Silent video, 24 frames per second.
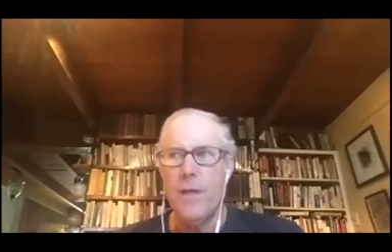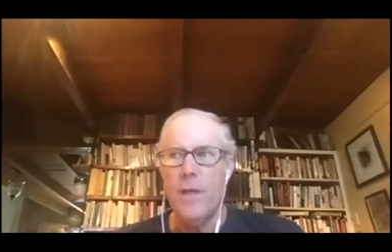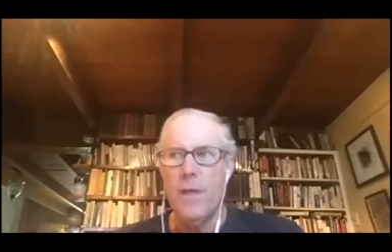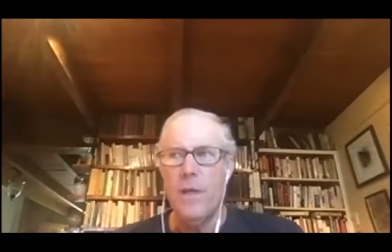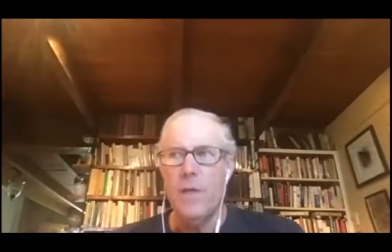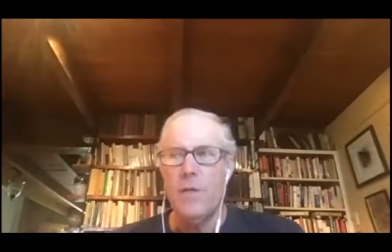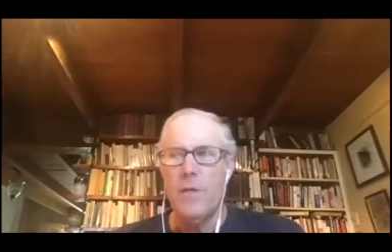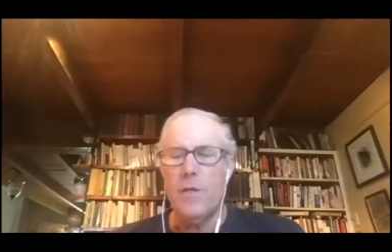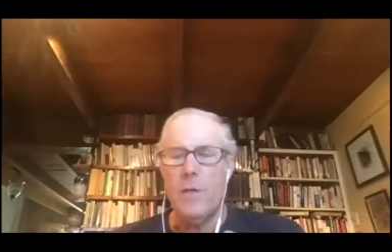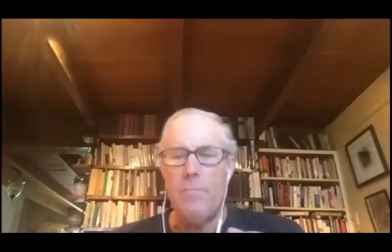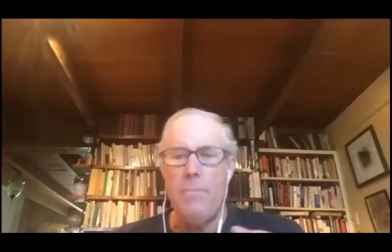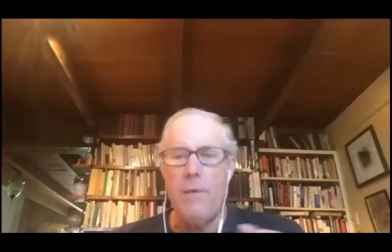
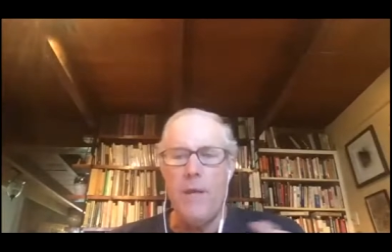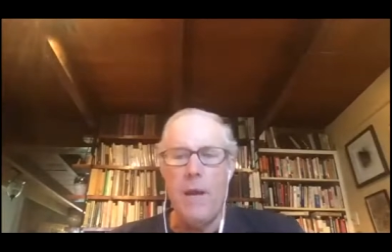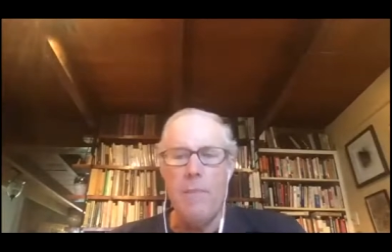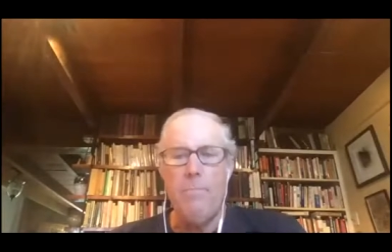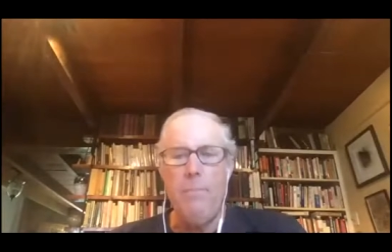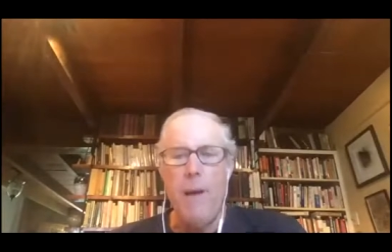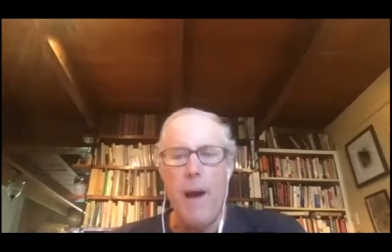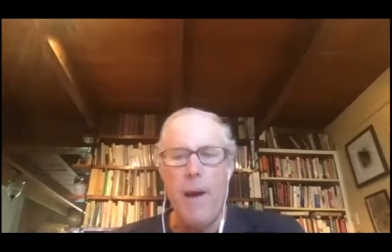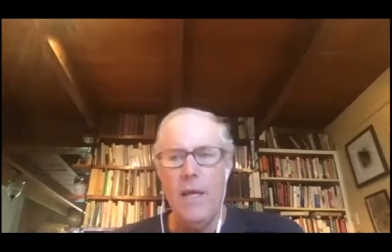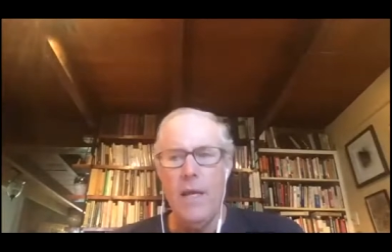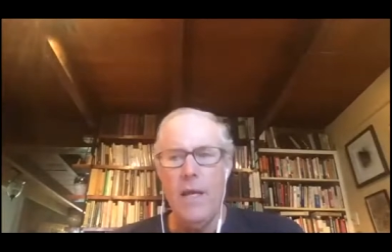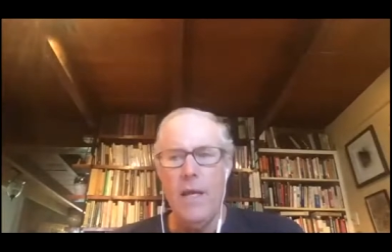to be a
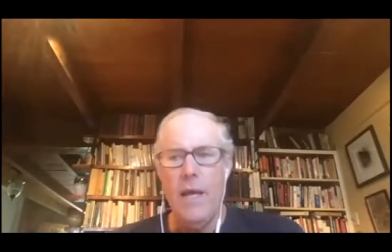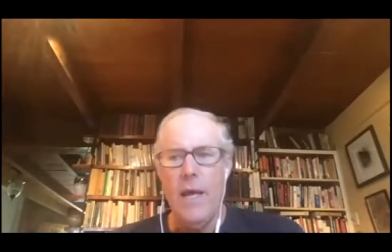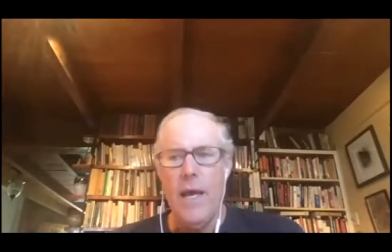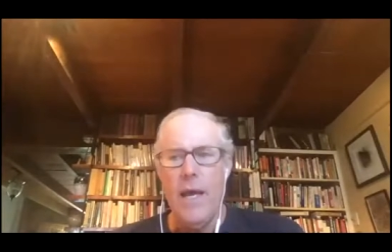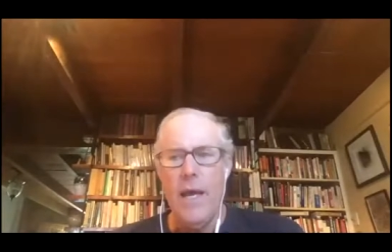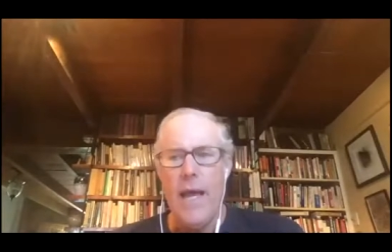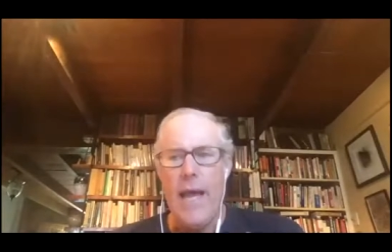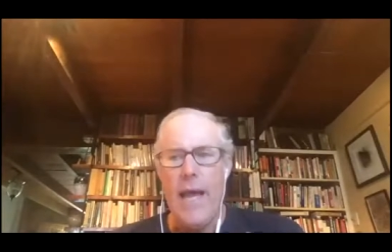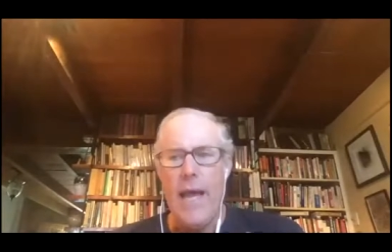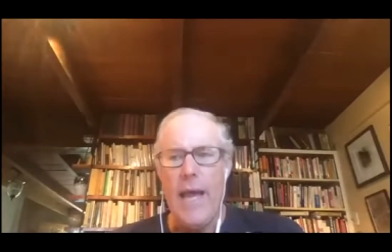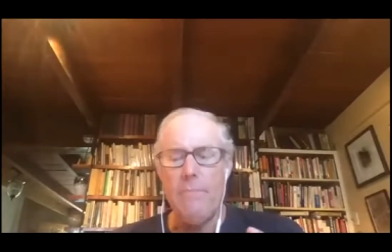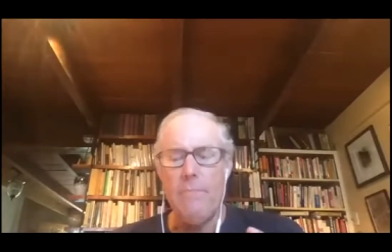
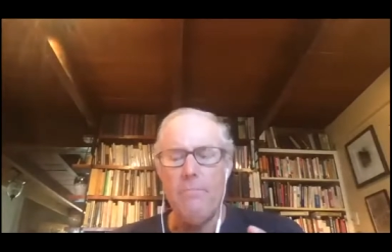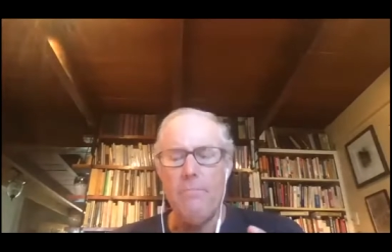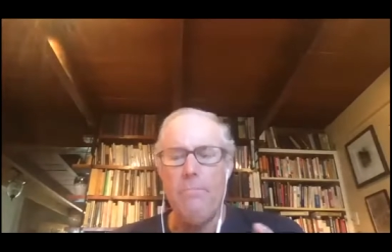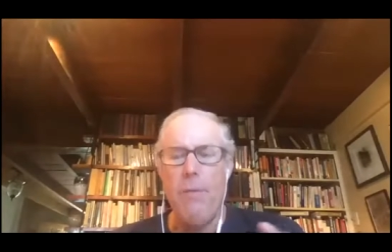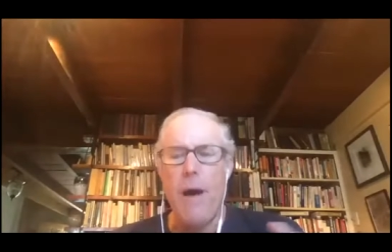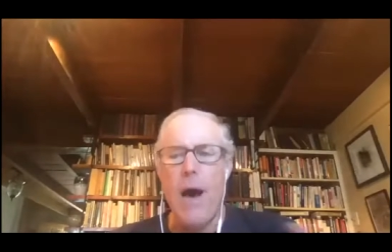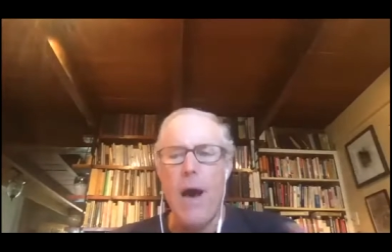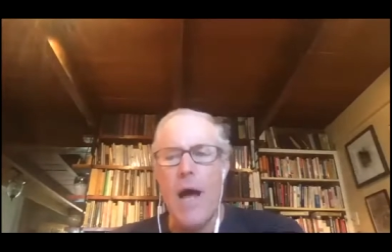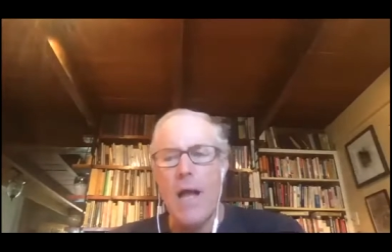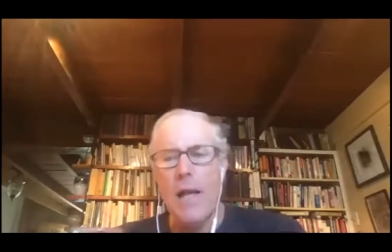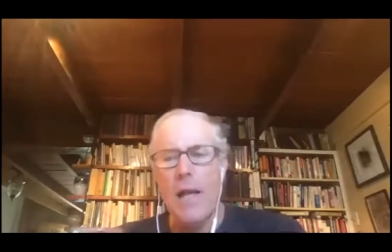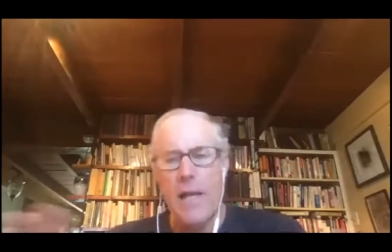bumblebee
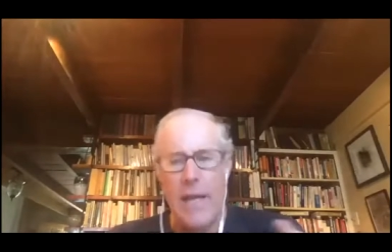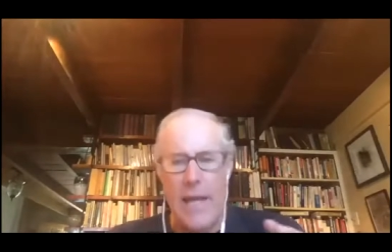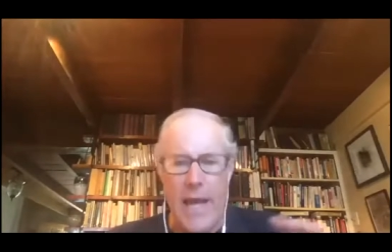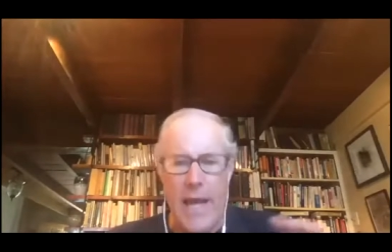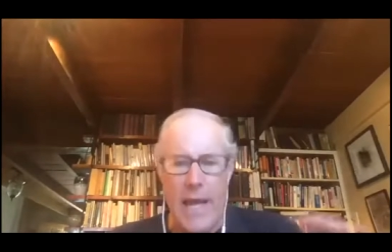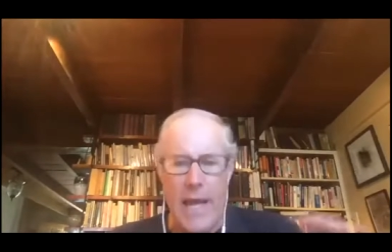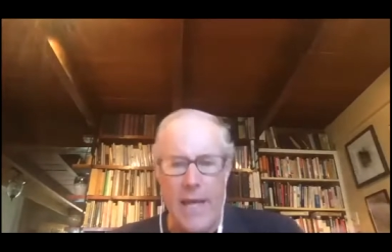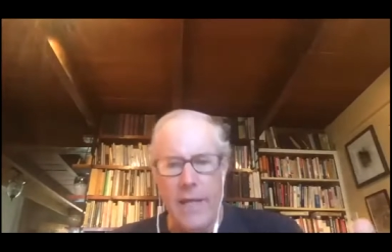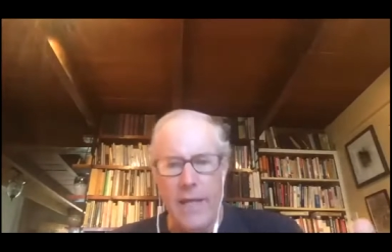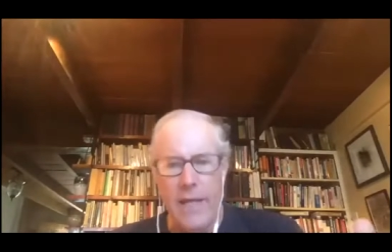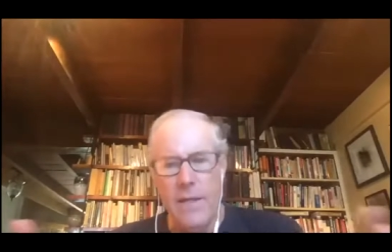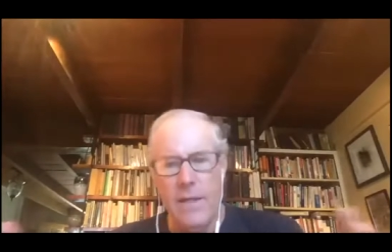and
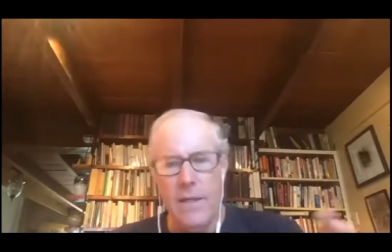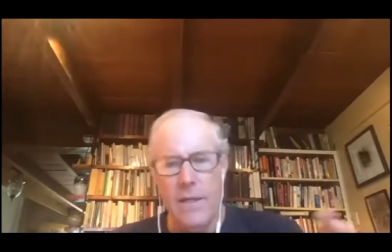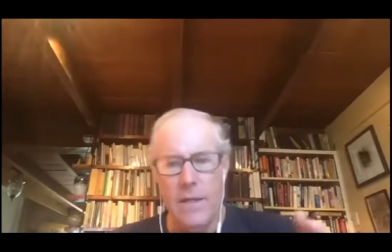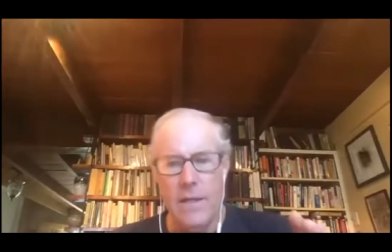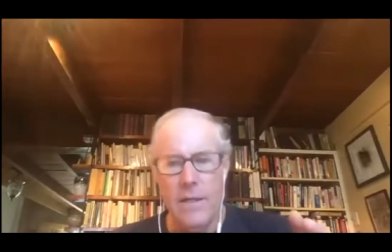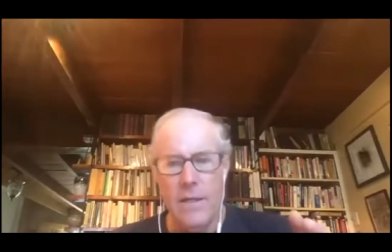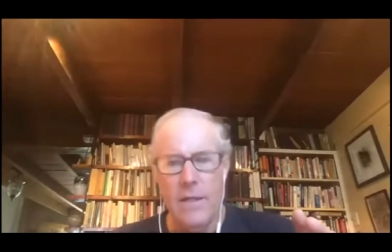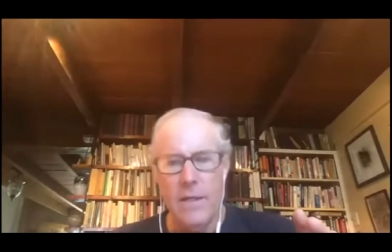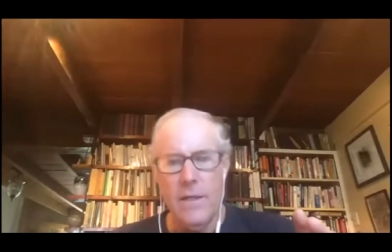pollinate